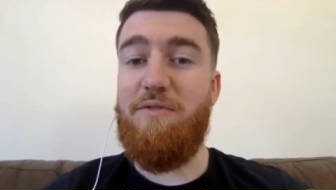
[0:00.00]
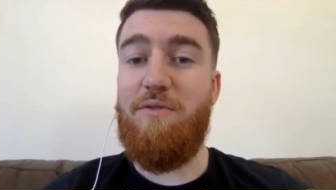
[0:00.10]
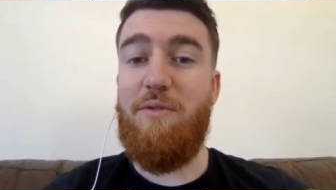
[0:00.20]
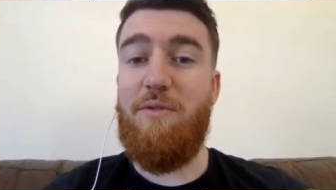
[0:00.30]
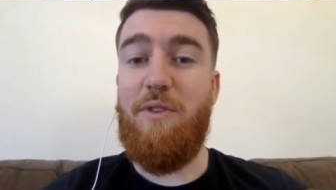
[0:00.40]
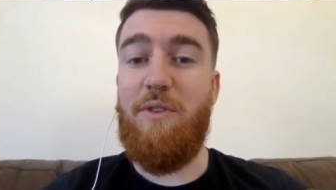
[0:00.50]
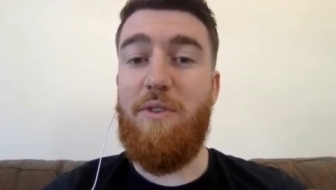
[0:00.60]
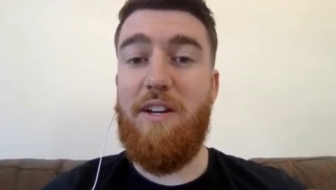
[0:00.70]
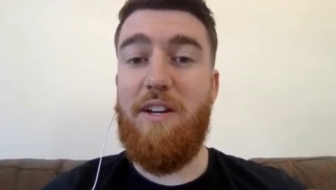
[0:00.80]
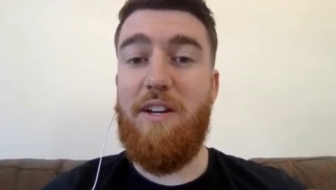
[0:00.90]
why
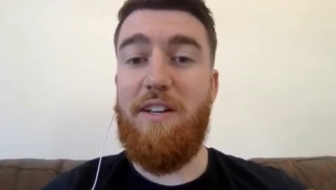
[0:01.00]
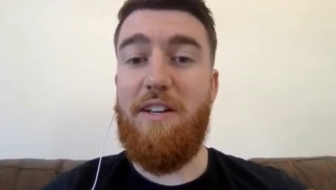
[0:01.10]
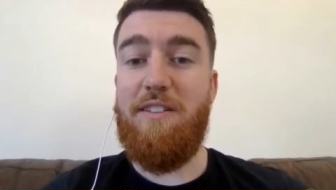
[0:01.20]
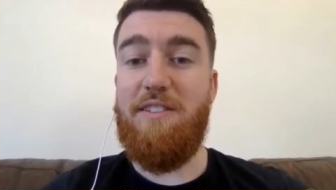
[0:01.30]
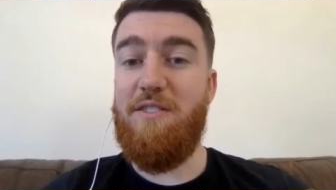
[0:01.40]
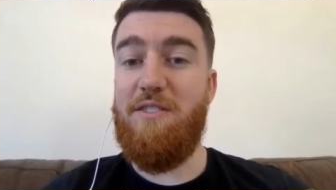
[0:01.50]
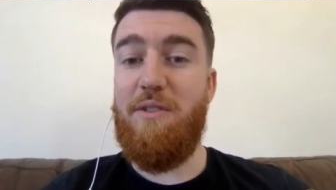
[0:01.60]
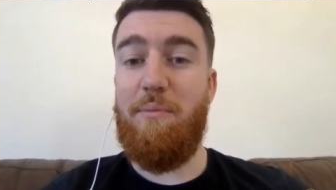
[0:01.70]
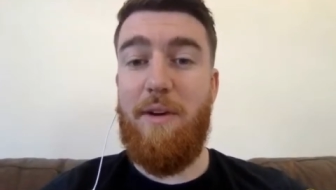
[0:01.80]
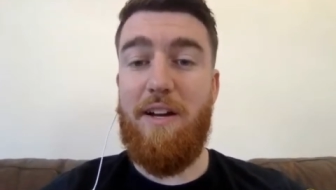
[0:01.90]
it's
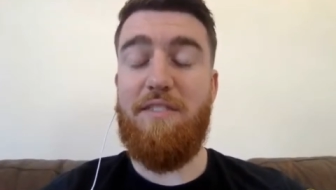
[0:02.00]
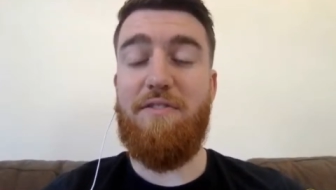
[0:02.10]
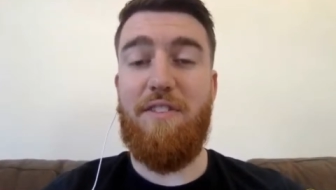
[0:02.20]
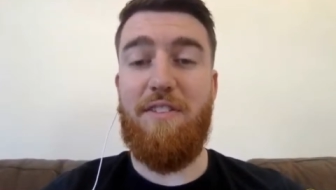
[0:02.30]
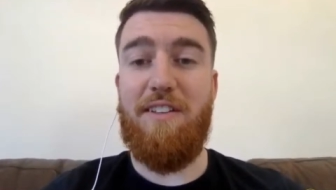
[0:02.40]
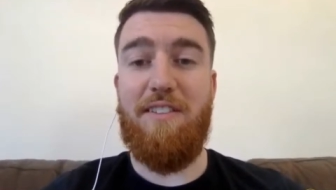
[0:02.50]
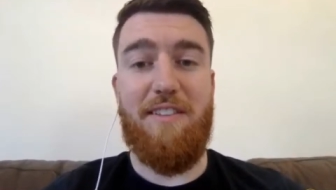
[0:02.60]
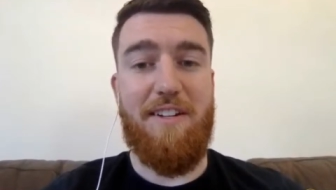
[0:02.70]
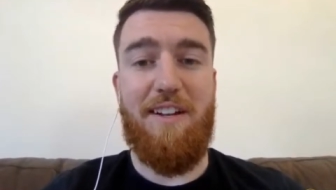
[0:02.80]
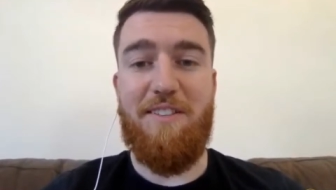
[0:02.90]
so impactful
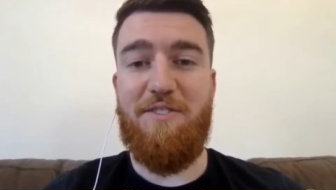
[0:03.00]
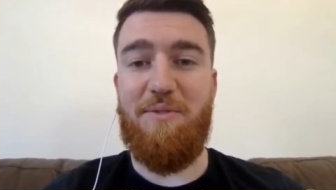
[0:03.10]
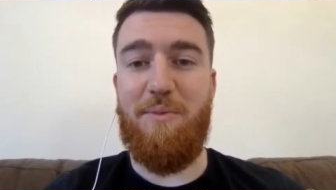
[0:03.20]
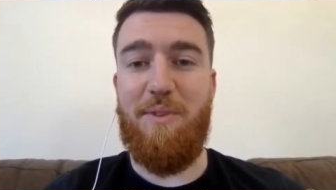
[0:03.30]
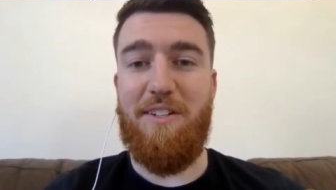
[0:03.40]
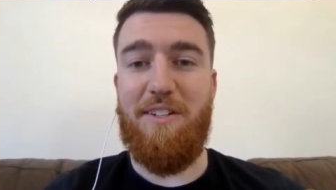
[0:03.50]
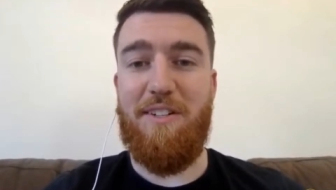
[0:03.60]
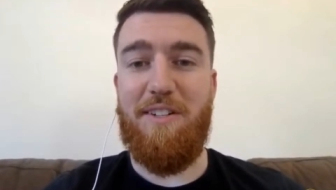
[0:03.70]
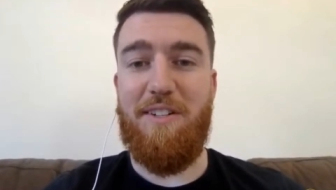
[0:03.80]
in the classroom, and